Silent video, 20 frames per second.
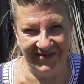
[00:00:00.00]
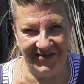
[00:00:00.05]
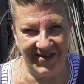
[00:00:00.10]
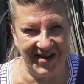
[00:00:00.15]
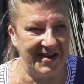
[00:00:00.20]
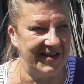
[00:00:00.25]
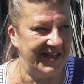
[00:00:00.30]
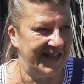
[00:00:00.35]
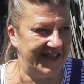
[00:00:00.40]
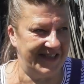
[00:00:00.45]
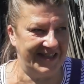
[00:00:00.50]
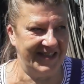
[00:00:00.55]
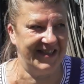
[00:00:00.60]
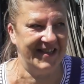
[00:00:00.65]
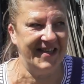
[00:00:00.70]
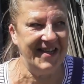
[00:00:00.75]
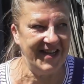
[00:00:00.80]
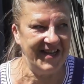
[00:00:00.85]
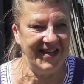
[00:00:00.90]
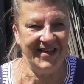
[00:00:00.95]
I need to,
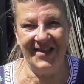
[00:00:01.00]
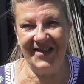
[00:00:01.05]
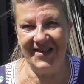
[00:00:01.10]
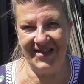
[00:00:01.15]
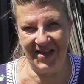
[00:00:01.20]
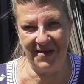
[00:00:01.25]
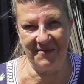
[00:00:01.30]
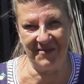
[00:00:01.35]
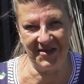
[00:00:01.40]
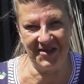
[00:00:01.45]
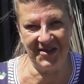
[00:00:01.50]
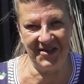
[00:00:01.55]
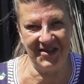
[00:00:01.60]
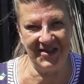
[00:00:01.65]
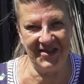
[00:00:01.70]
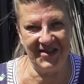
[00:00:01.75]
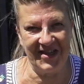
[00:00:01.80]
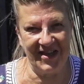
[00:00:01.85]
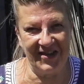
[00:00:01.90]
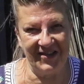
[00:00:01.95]
there's so much to
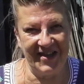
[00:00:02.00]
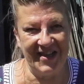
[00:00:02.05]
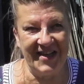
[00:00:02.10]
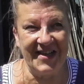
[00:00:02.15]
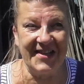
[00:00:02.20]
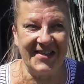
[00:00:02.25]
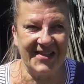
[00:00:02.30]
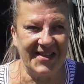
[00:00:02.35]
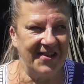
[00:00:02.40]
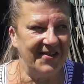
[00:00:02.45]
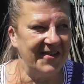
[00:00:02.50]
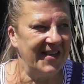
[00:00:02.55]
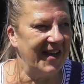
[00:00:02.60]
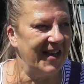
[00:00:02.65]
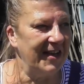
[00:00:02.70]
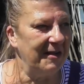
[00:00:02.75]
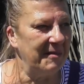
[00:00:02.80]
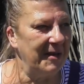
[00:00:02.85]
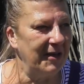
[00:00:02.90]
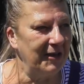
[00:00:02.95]
do down here. So yeah,
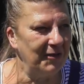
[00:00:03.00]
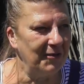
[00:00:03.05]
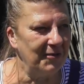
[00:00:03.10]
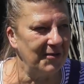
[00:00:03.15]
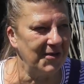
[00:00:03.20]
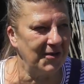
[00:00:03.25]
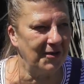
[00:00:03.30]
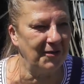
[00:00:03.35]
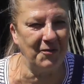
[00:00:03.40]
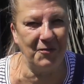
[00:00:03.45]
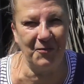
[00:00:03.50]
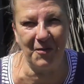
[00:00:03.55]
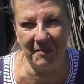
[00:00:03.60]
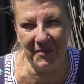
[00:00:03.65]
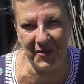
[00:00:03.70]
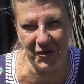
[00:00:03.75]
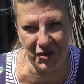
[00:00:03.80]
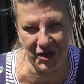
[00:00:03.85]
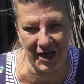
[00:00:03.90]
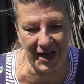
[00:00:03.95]
it'll be a Thoughts On from
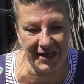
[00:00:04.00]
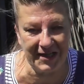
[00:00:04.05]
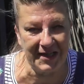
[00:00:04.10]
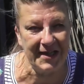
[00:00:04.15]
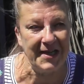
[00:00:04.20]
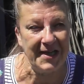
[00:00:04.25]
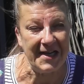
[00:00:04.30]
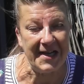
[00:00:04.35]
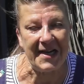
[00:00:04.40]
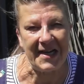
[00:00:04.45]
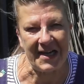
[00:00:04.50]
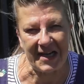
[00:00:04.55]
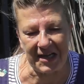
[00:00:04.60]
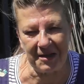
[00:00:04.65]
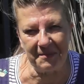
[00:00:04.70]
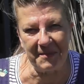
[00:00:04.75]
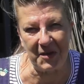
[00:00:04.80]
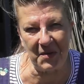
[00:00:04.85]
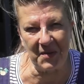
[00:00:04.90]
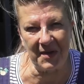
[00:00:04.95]
the shed and
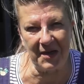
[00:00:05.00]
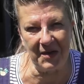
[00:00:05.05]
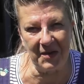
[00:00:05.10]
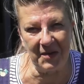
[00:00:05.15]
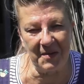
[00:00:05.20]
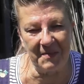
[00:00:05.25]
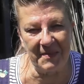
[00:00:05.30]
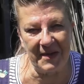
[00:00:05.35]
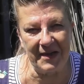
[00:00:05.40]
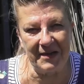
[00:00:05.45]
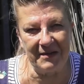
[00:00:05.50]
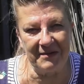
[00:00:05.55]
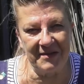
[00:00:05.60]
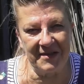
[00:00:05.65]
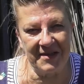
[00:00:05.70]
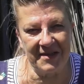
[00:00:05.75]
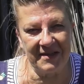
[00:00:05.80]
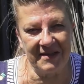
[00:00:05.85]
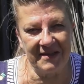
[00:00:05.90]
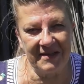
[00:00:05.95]
it'll be quite a lot
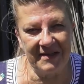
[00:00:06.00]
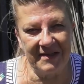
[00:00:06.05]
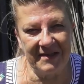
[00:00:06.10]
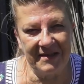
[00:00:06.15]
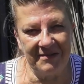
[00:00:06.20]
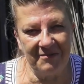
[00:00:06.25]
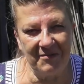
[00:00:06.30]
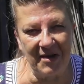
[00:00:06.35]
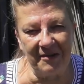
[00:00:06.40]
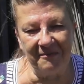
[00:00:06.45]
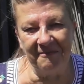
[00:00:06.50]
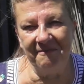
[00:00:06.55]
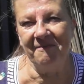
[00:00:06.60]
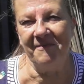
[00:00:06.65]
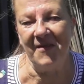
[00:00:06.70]
about, well,